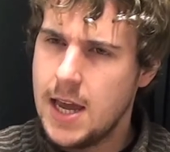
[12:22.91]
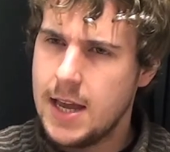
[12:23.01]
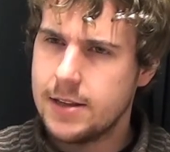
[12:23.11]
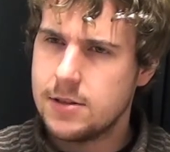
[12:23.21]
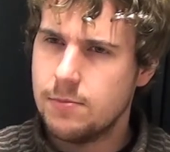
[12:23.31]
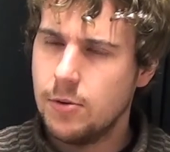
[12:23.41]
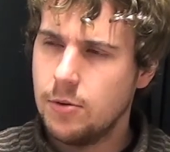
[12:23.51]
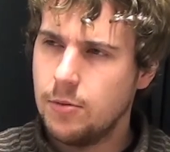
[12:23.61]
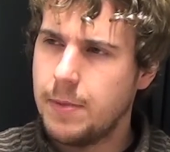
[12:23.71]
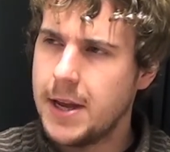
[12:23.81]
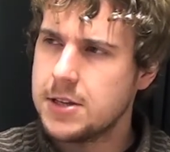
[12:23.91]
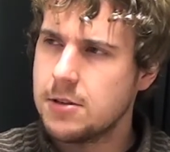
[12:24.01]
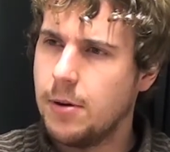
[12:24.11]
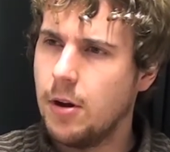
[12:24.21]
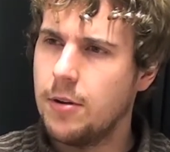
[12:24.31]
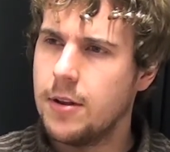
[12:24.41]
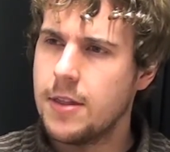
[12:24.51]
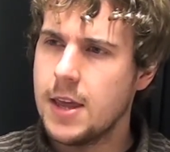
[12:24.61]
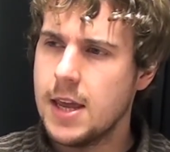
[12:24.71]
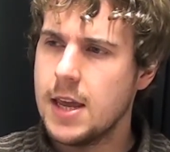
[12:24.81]
It's more based upon
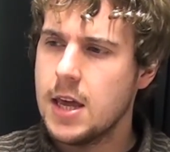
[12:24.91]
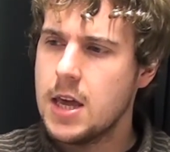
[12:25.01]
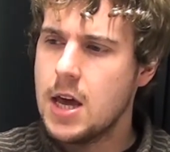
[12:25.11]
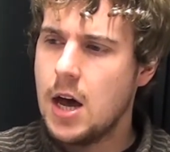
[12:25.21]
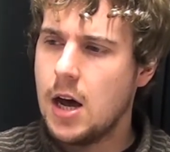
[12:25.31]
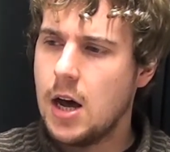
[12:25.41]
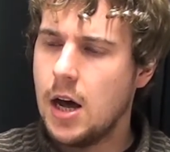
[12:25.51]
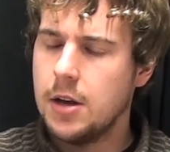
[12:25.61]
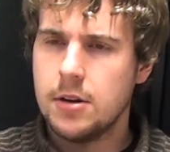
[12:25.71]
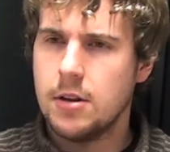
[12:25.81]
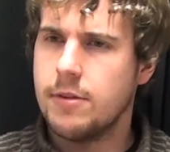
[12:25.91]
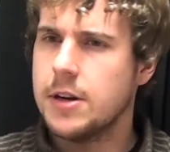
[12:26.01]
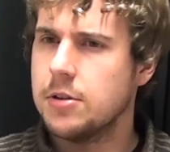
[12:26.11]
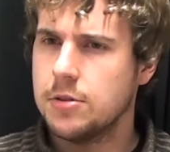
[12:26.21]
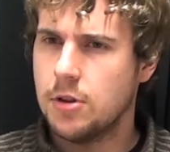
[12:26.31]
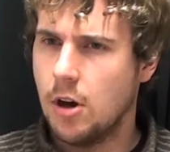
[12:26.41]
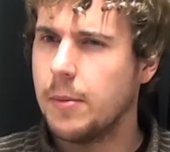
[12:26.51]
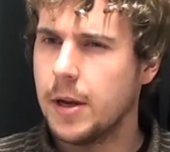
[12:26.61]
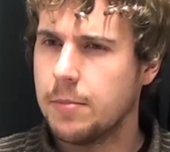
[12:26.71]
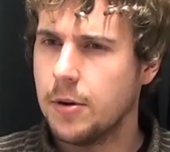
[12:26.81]
the Under the Red Hood
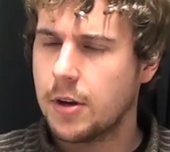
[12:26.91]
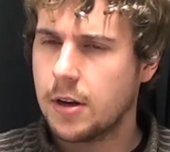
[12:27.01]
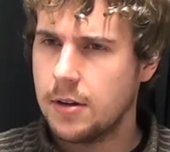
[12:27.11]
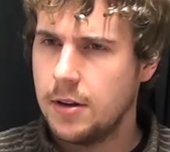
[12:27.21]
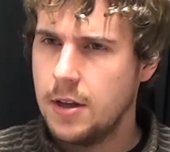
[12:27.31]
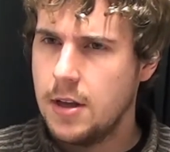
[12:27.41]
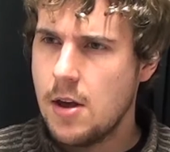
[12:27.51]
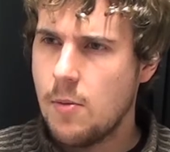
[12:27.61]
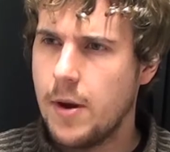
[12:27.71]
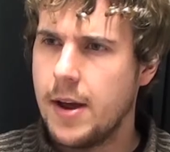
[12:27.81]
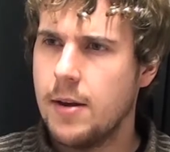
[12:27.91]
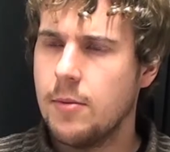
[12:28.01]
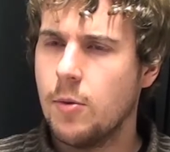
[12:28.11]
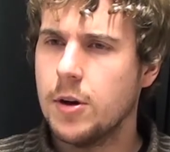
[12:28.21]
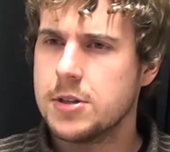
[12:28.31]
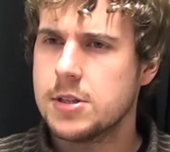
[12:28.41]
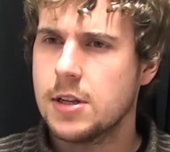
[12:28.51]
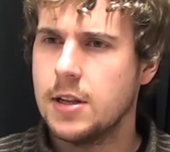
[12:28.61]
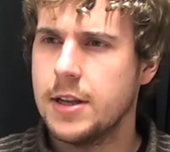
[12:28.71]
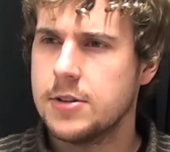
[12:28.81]
comic book, where it
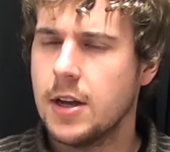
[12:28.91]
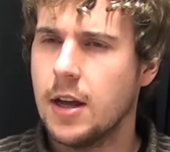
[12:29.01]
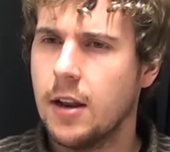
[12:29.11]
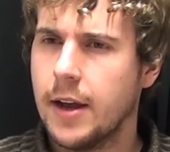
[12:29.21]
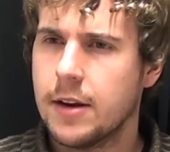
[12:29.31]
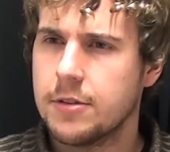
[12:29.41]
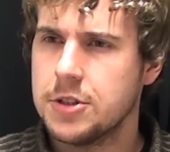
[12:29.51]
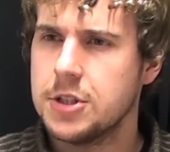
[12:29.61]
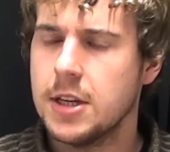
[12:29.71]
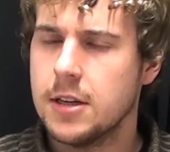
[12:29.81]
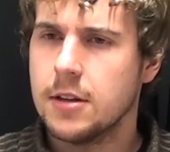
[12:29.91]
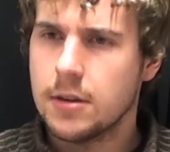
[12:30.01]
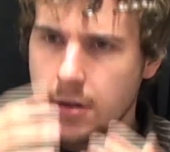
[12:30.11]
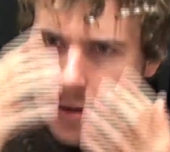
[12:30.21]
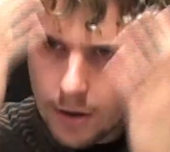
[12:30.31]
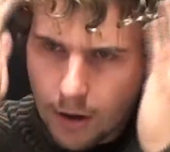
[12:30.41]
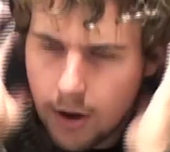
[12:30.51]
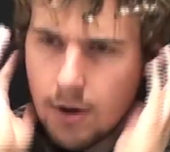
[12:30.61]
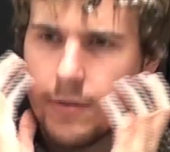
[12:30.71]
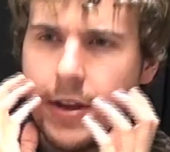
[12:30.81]
was literally a lycra sheet
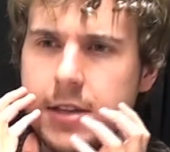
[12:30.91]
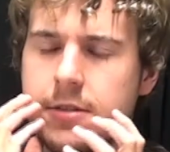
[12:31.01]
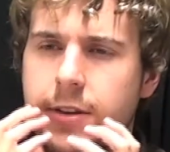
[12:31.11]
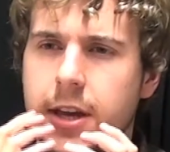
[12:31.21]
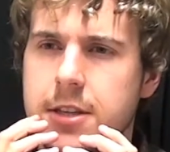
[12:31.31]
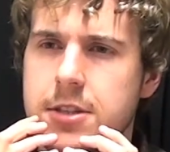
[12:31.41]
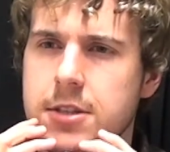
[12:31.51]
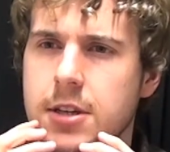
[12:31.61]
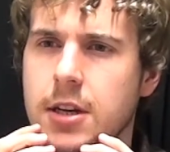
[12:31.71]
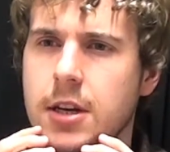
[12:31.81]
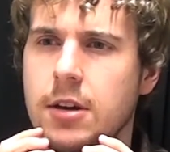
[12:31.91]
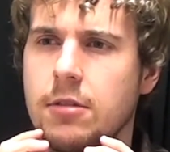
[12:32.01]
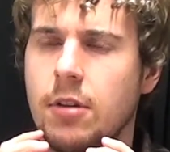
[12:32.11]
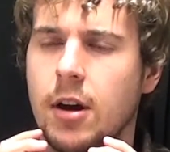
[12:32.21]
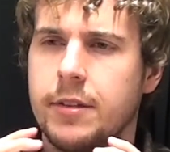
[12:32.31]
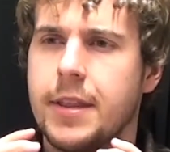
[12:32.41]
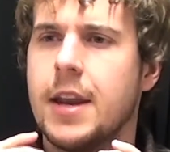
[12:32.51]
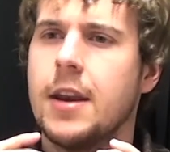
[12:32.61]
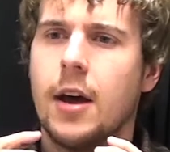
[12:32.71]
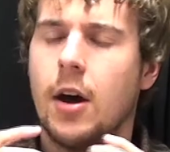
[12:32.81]
over his face rather
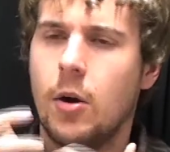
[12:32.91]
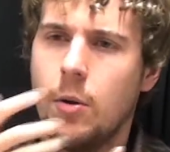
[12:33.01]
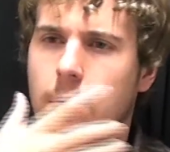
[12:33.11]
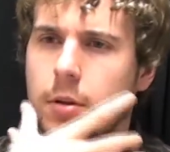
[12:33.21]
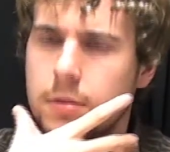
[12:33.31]
than a whole